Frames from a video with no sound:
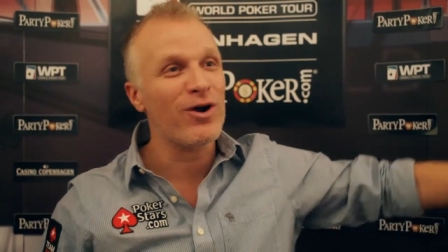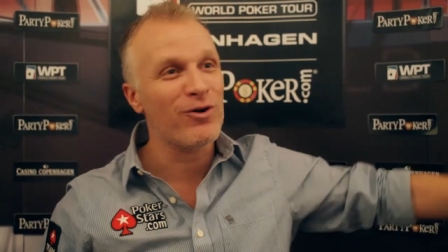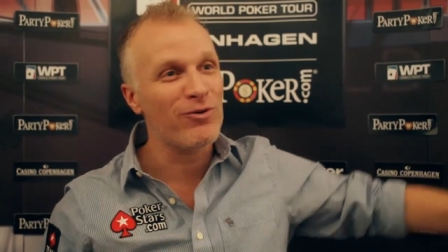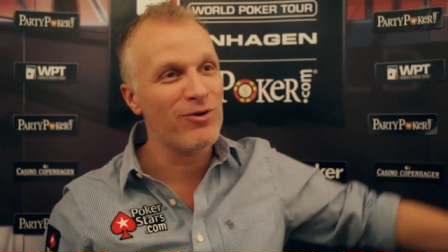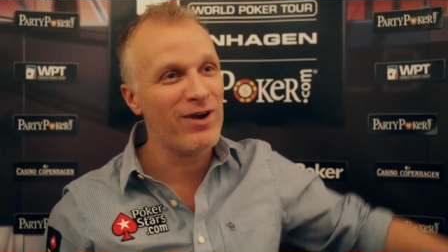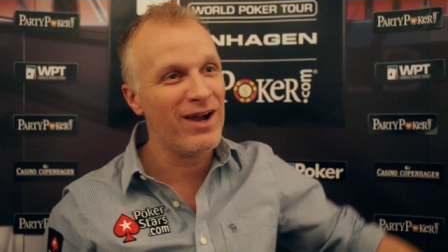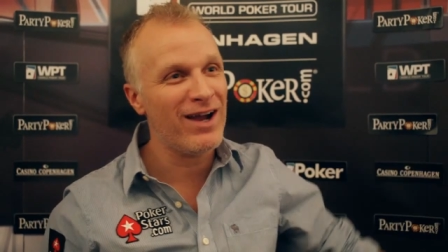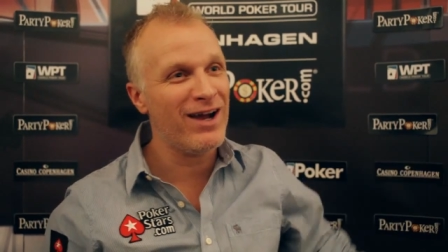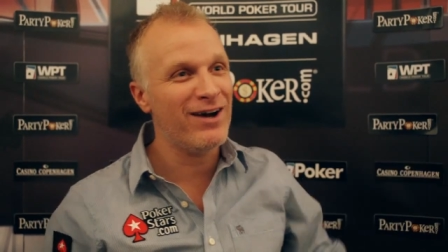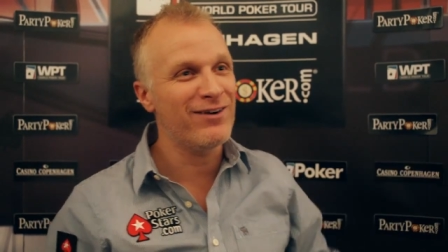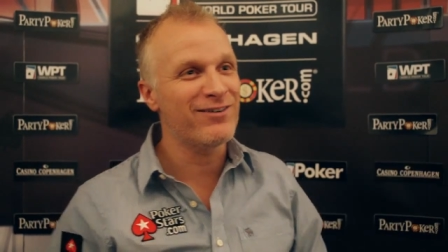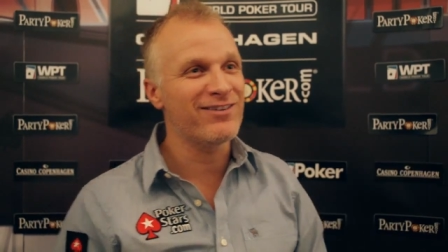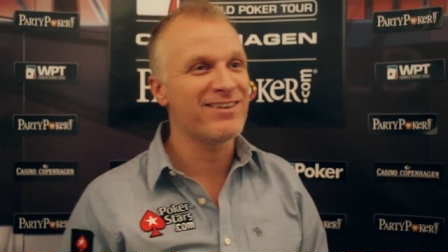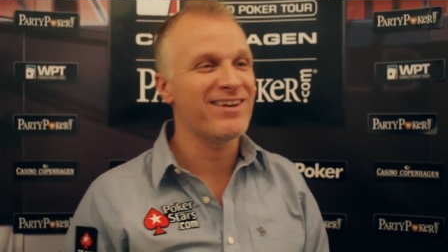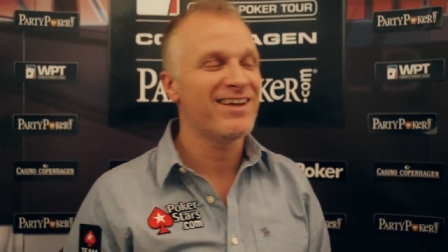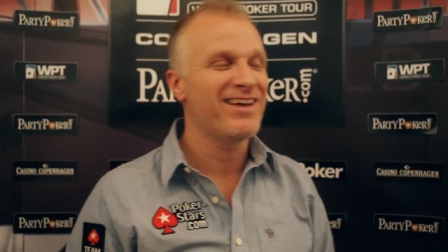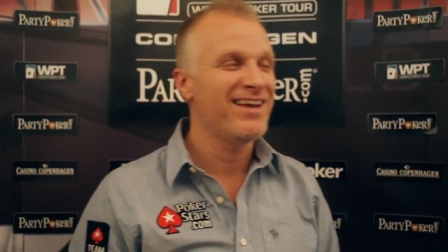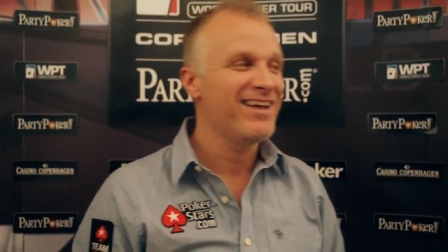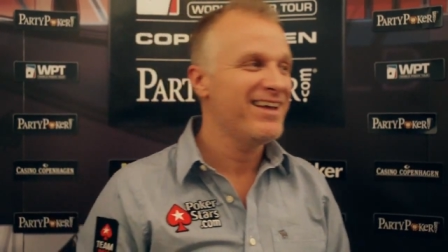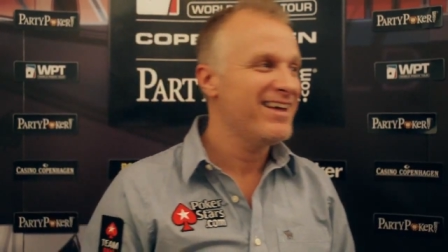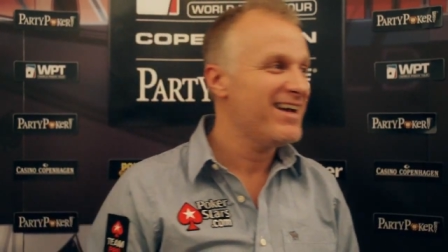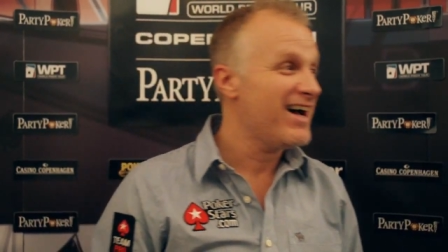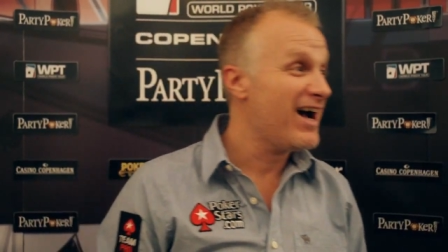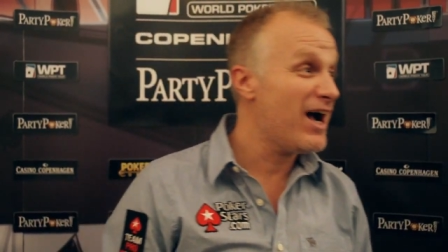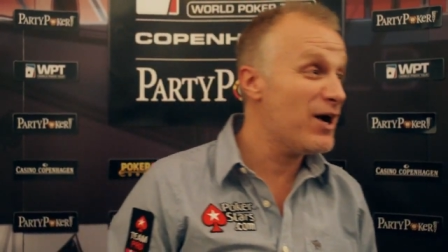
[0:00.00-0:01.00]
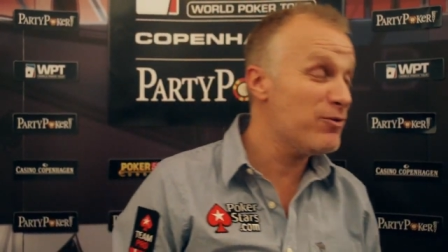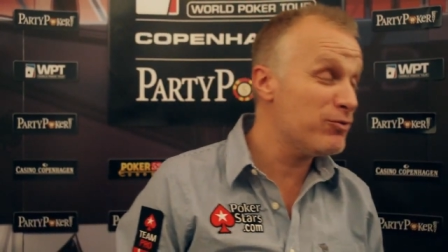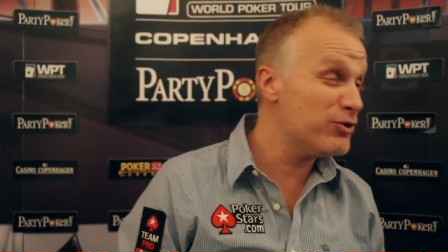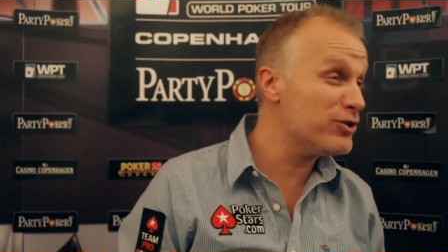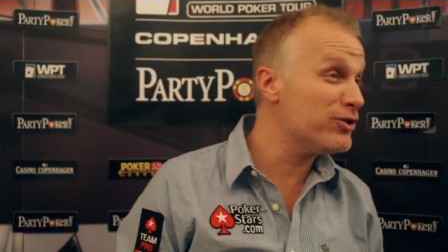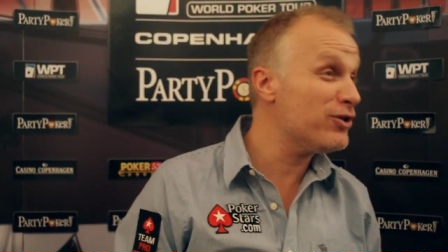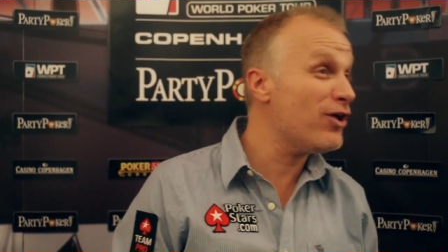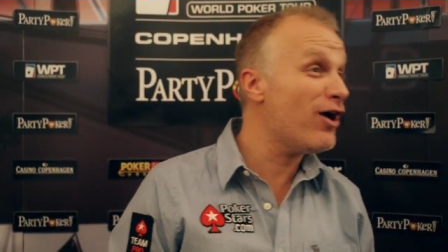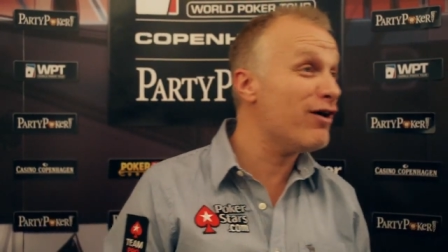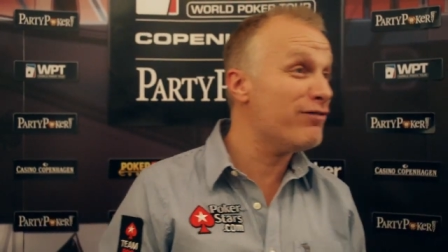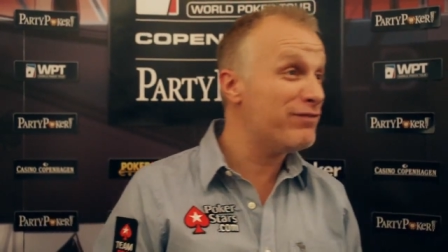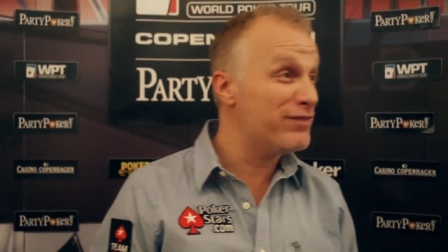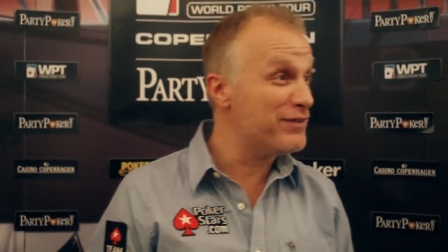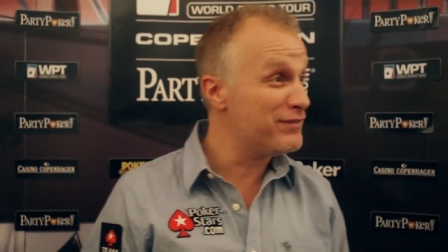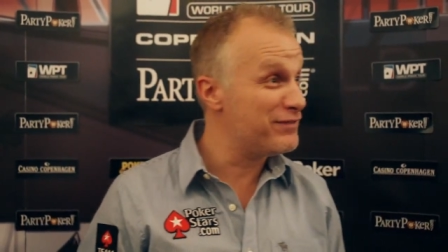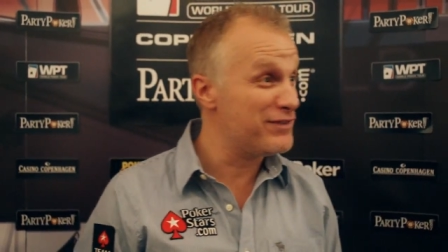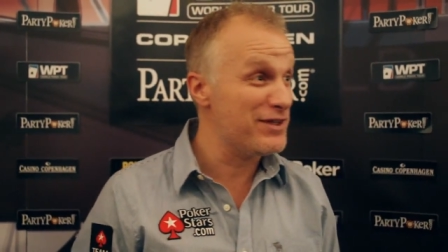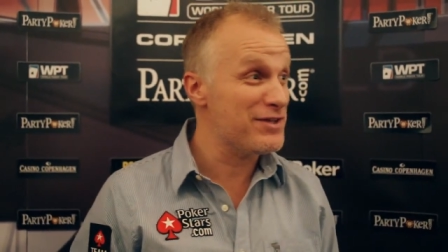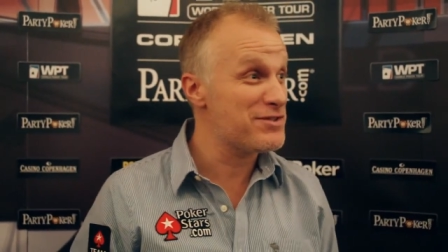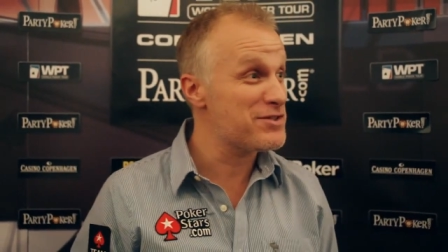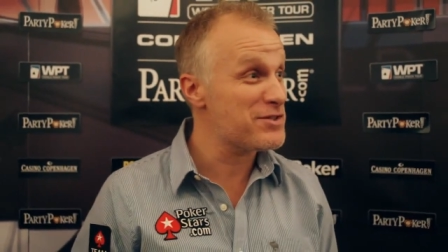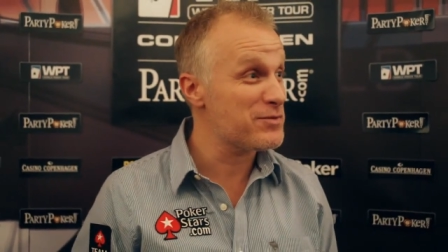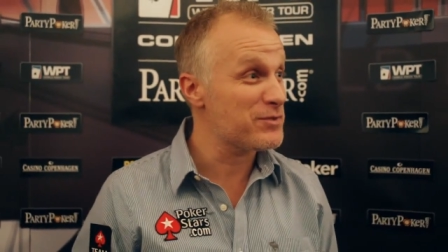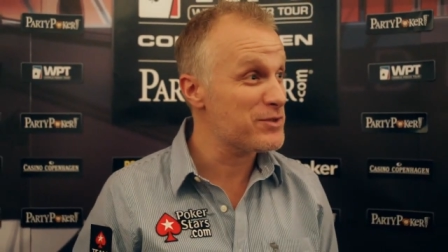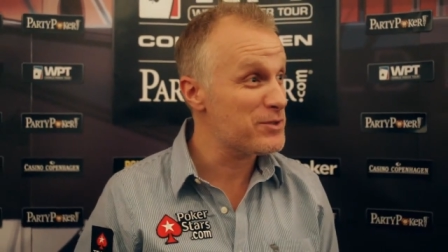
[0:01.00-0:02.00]
around. I would love if
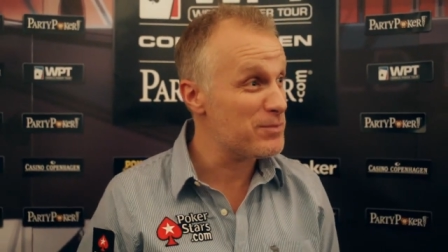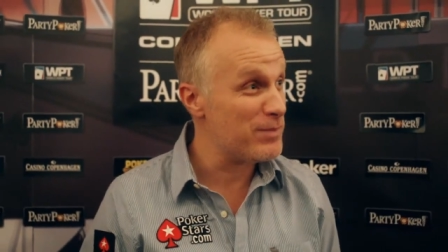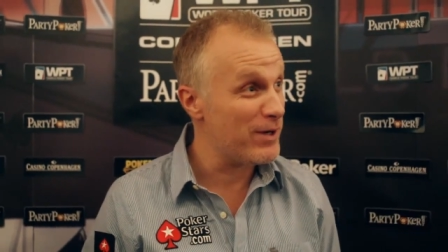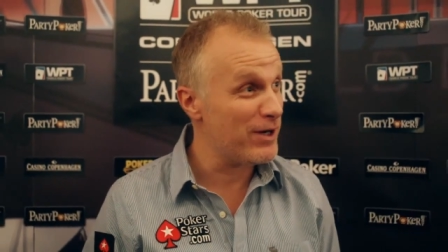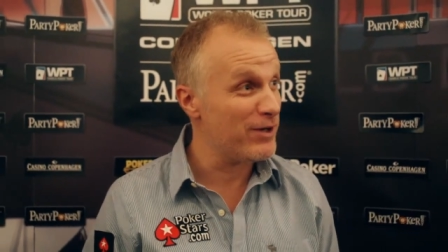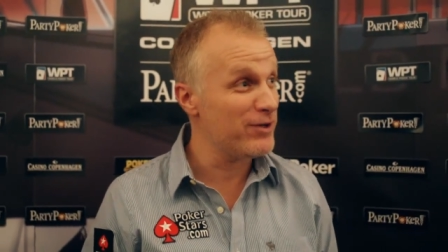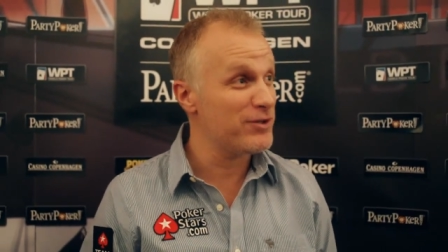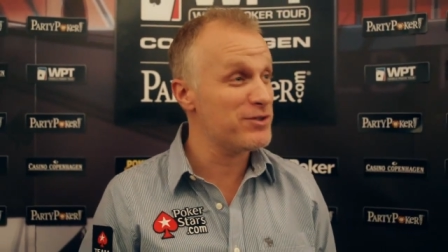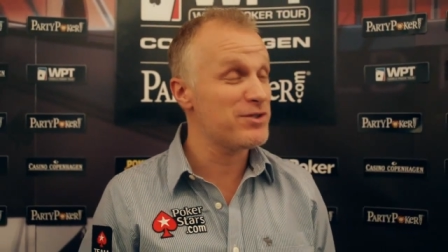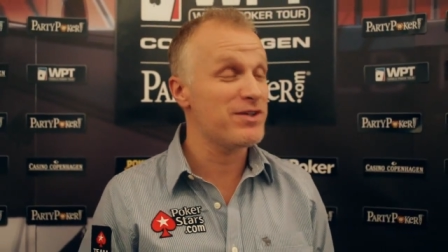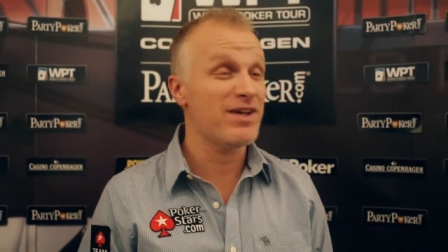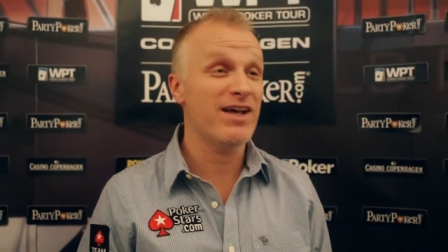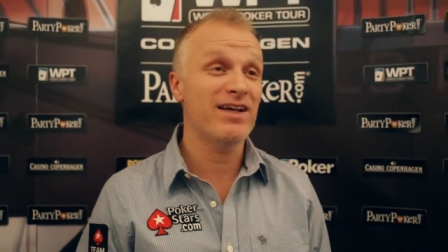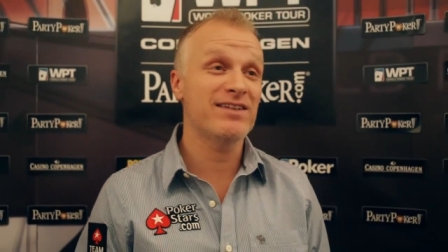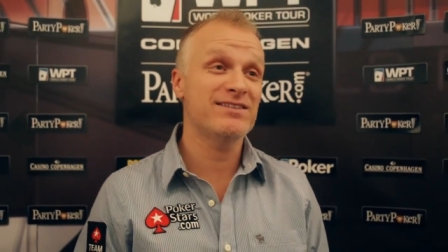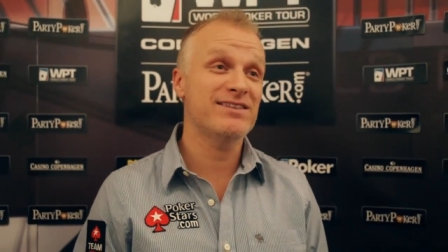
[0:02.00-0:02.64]
this was Paris.